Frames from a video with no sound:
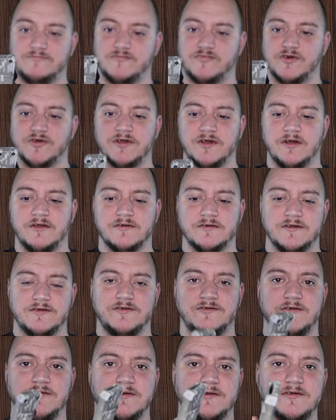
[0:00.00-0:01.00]
Really all there
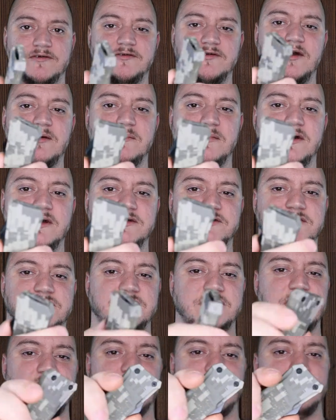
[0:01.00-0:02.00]
is to it, there's not
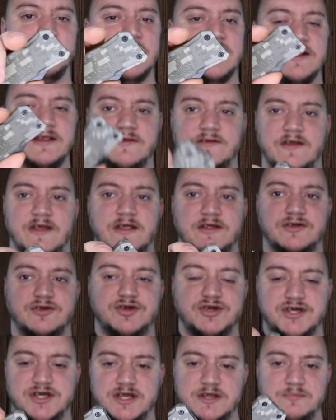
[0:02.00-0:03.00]
much. Uh, it is a
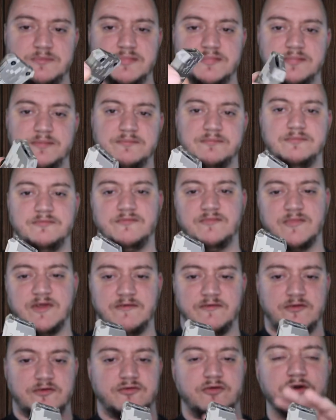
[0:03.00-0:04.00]
cheap,
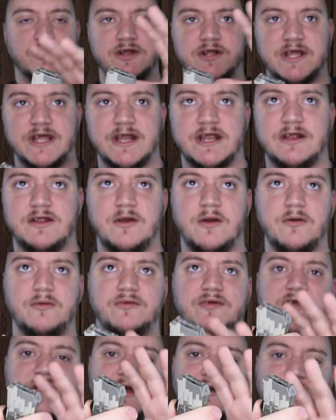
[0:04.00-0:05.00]
if you're looking to get into
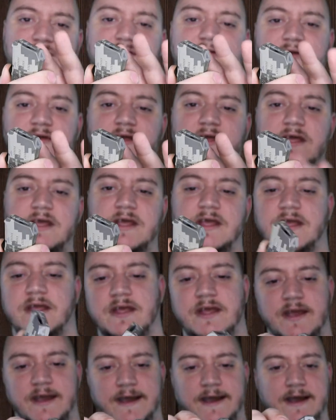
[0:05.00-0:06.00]
OTFs,
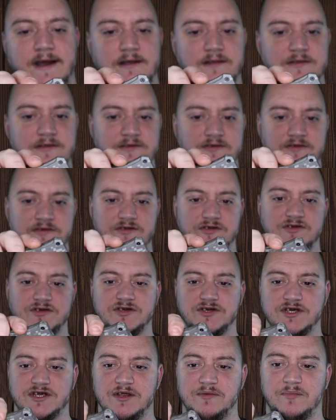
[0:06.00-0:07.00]
uh, this is a
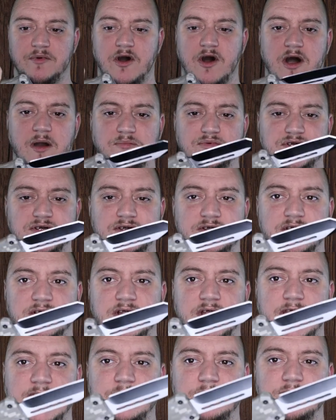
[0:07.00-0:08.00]
cheap option.
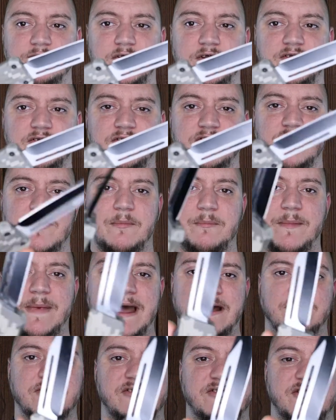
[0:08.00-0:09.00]
Runs
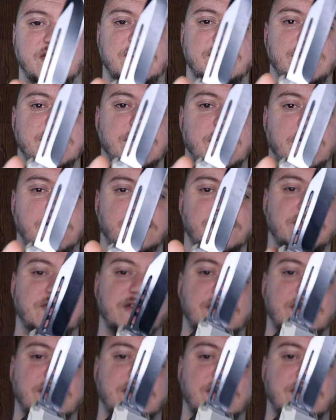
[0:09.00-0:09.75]
about $60.